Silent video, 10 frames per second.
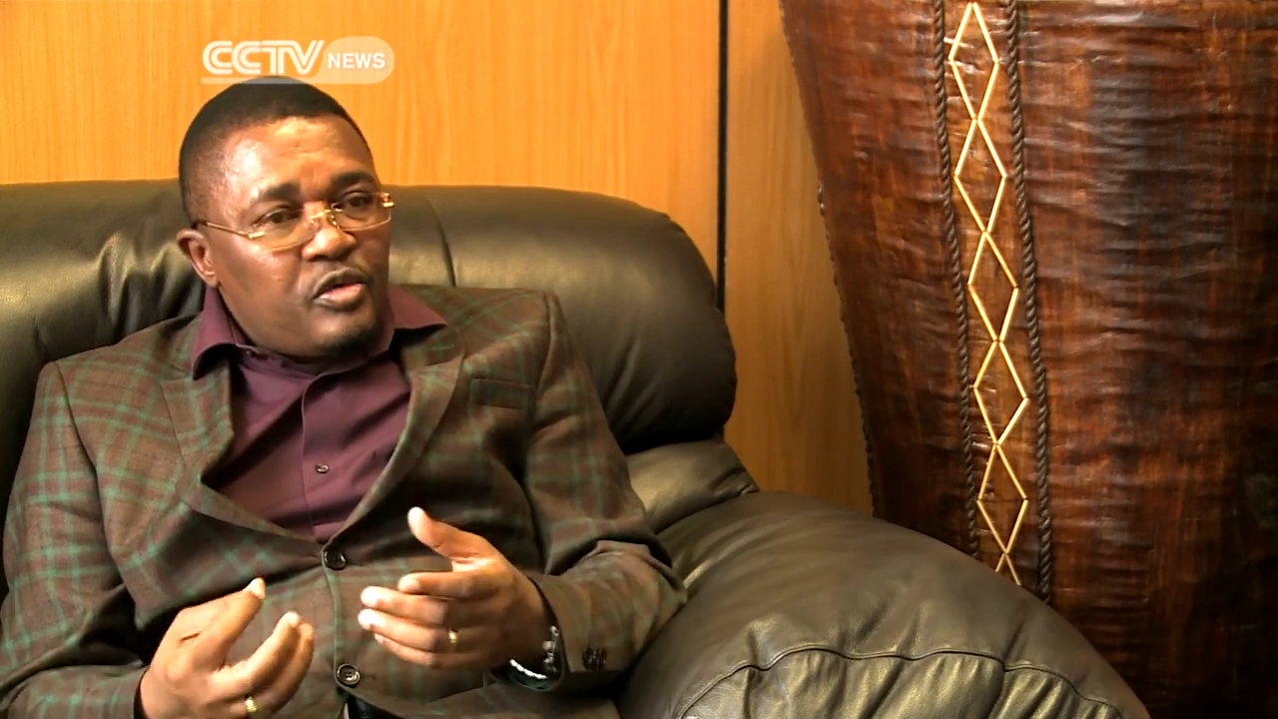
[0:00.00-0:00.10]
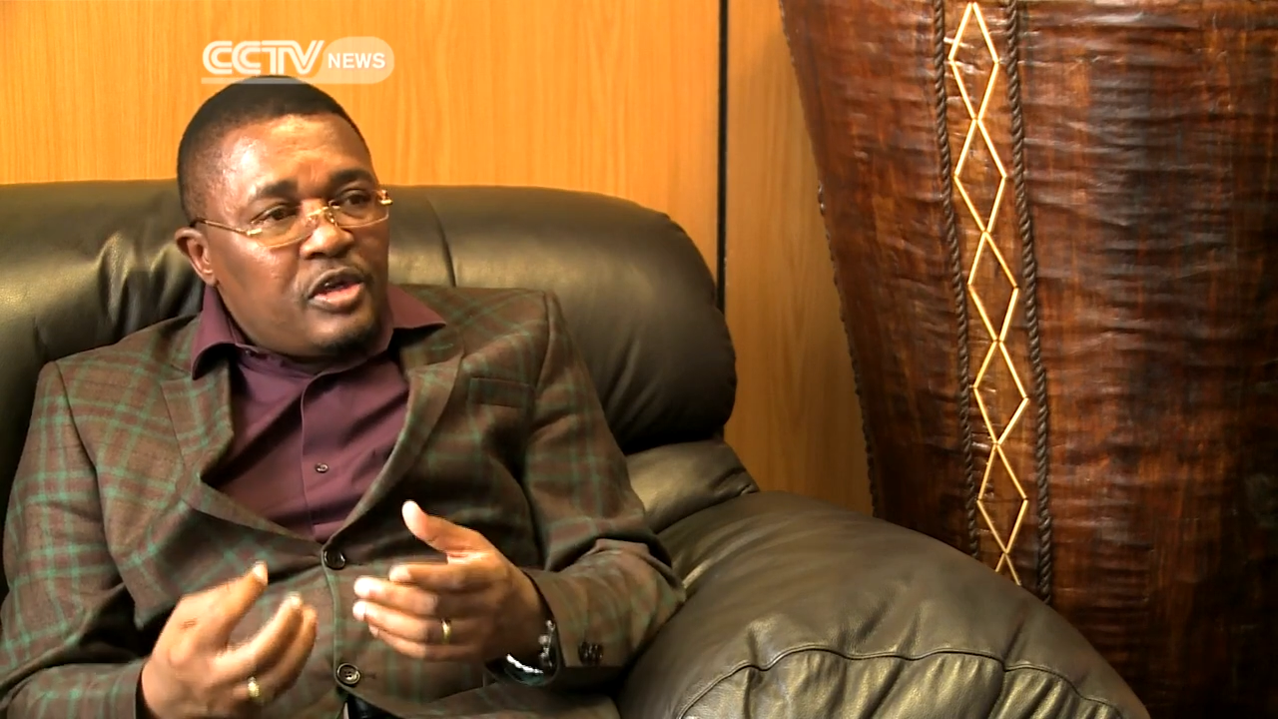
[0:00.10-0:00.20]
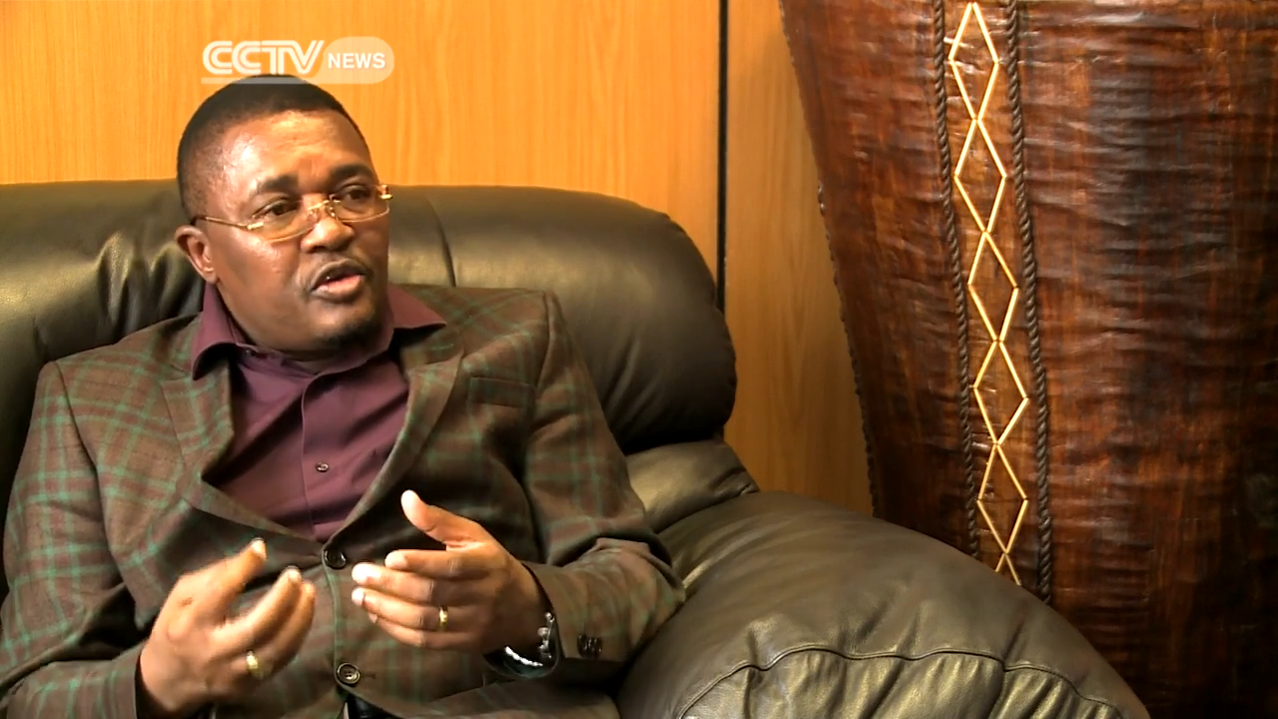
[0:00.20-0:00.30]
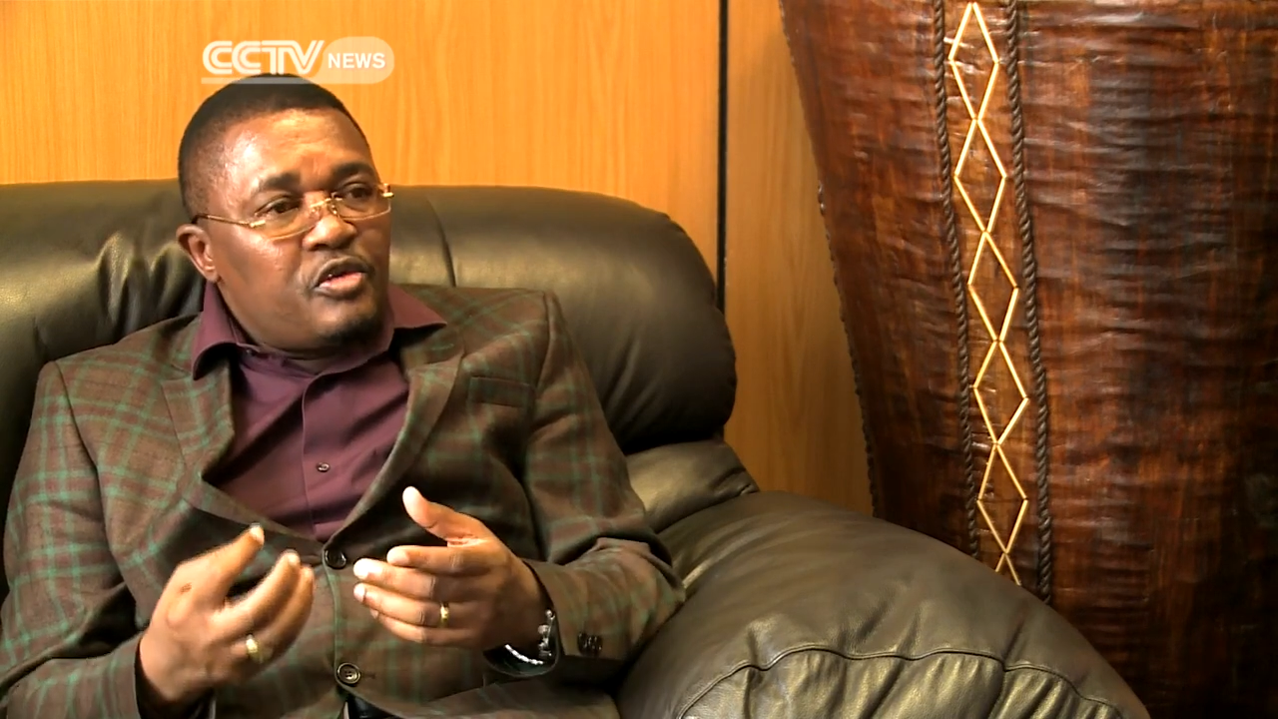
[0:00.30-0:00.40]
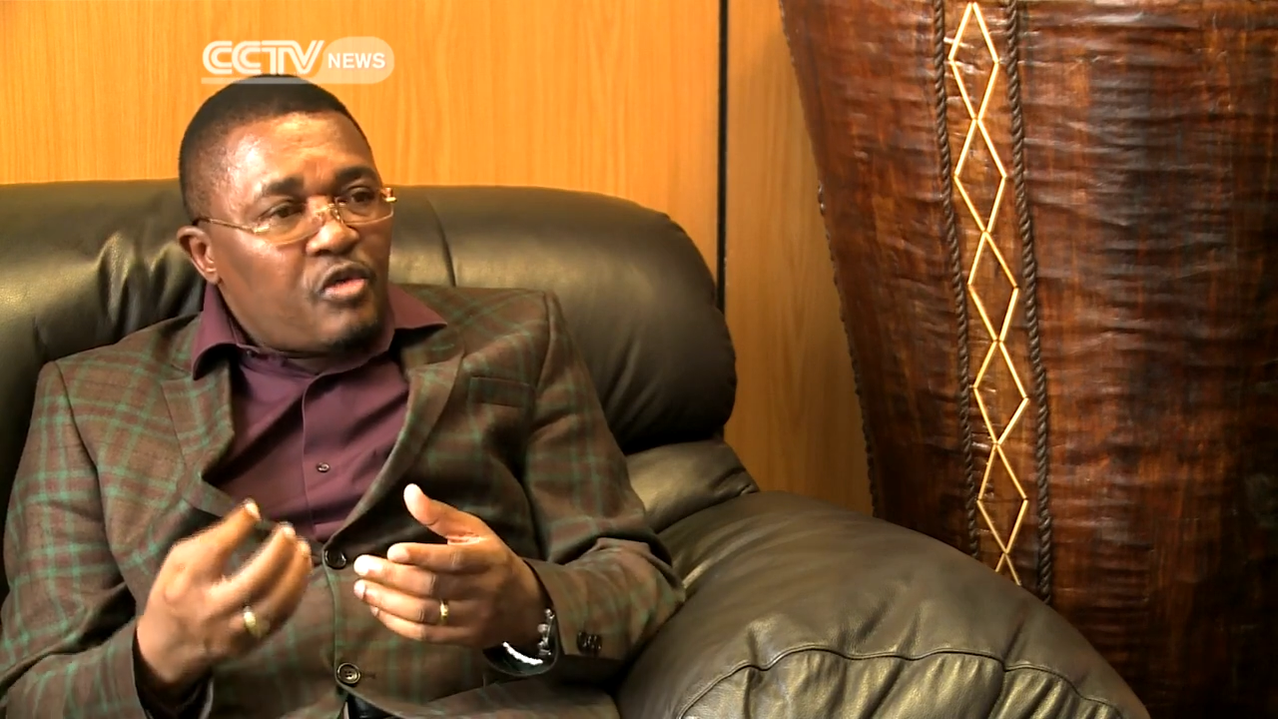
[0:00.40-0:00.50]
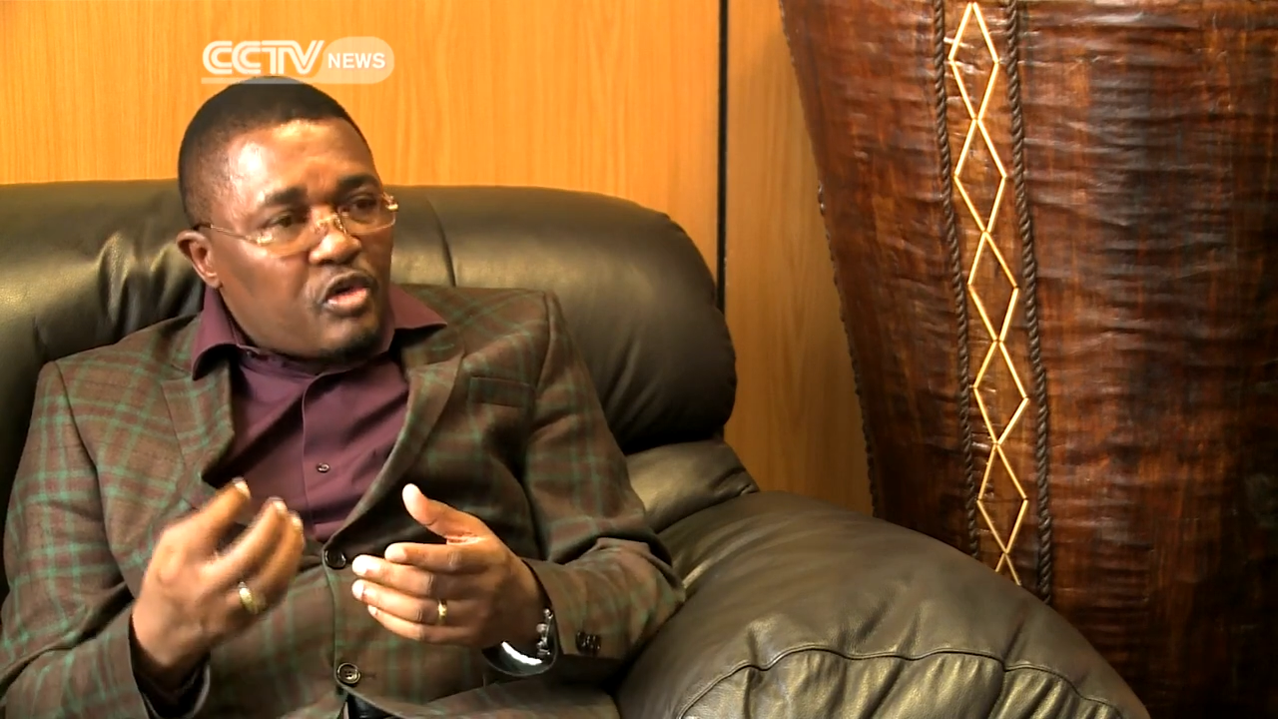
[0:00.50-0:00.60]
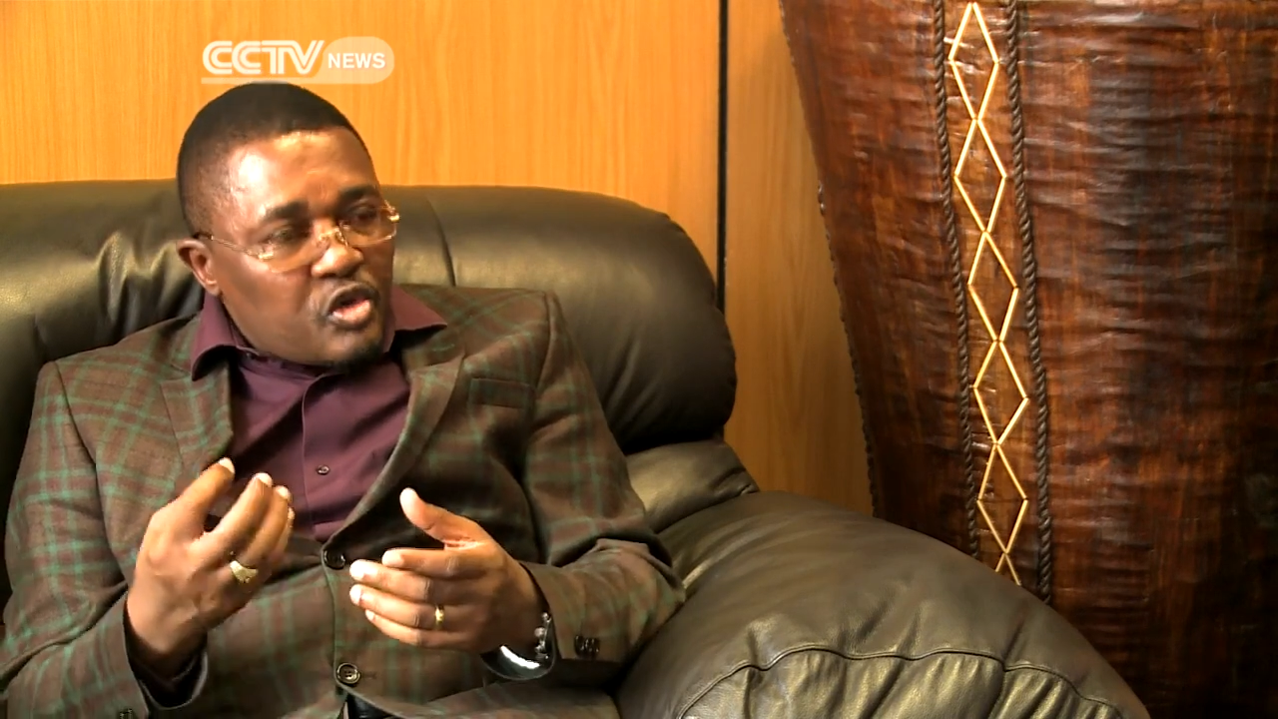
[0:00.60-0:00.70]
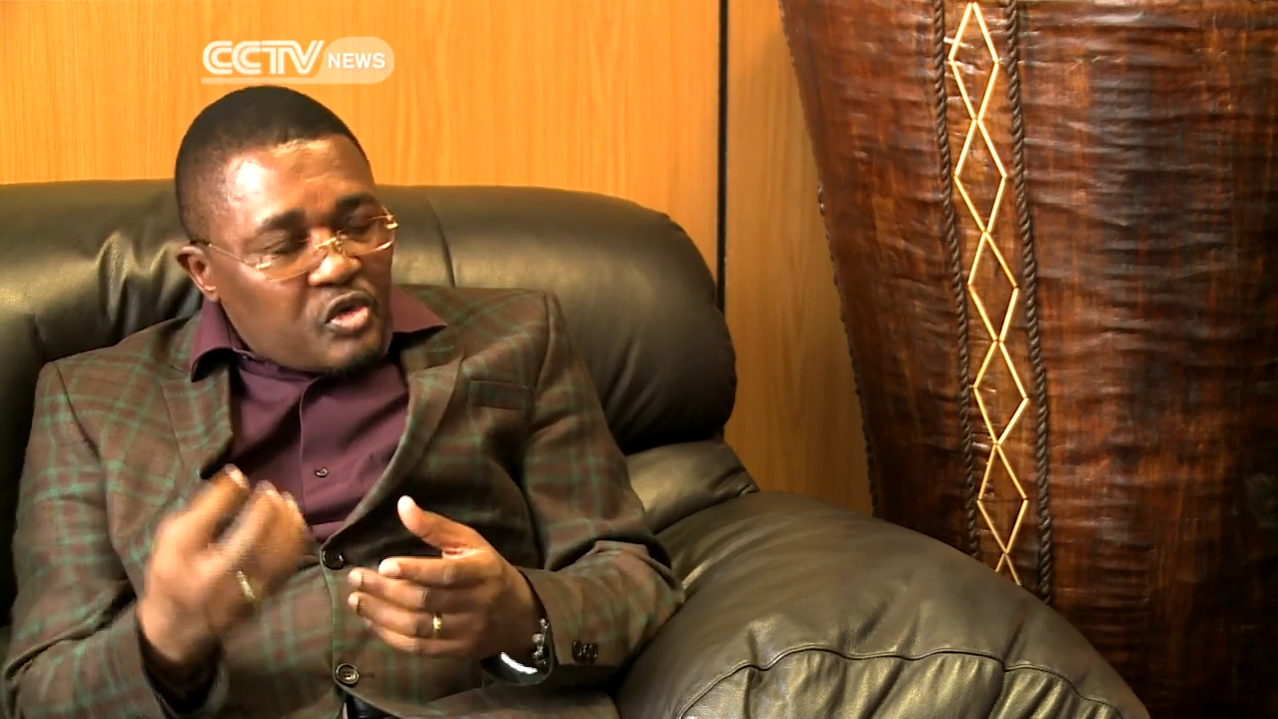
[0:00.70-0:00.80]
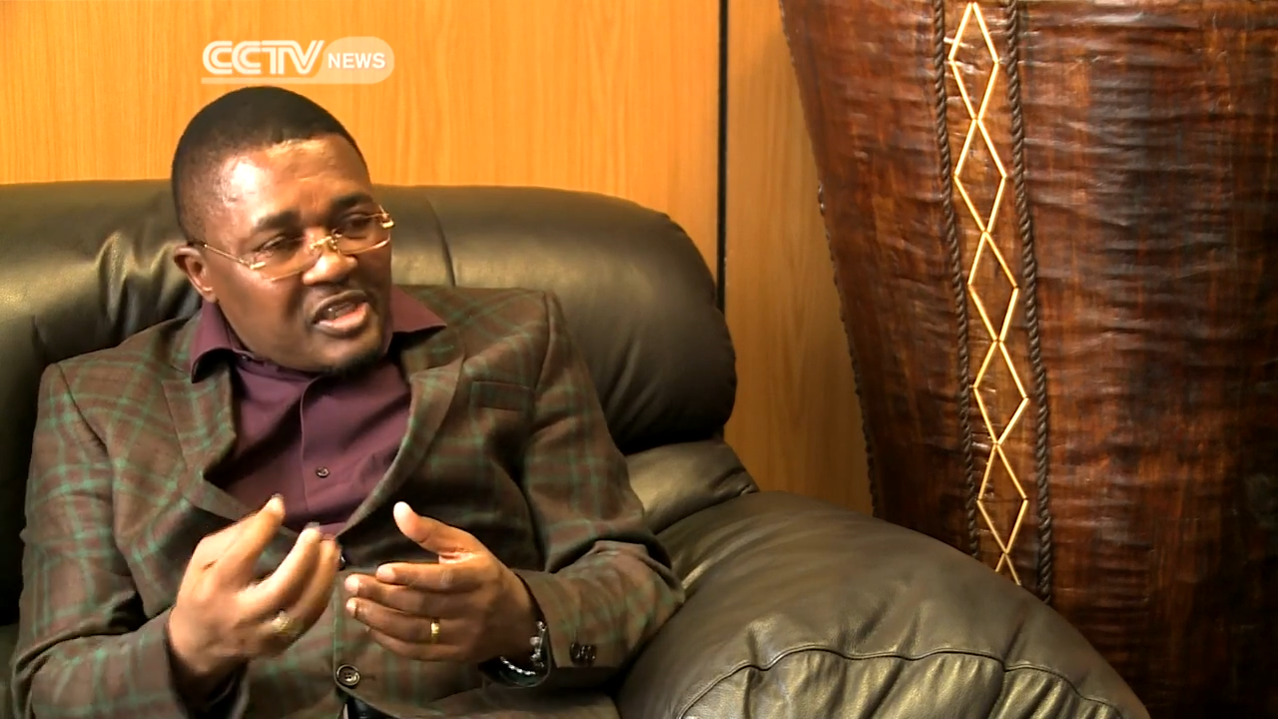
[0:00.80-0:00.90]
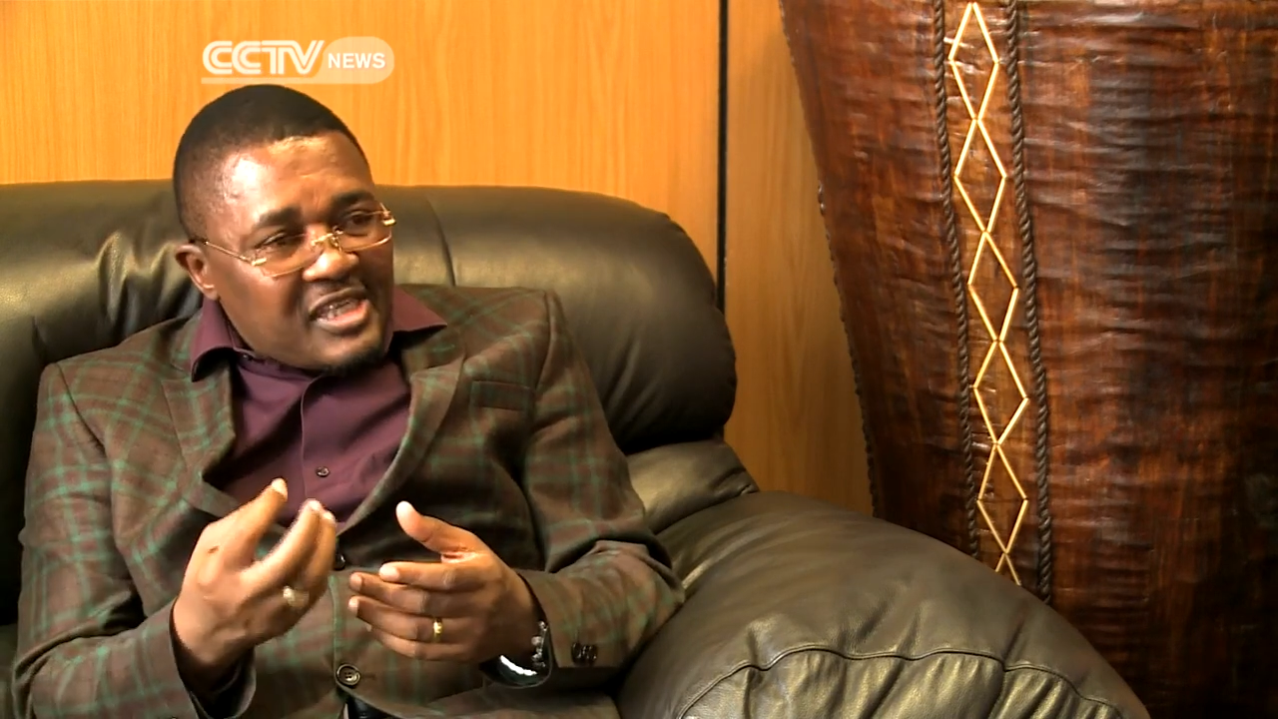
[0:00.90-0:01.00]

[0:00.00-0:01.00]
to introduce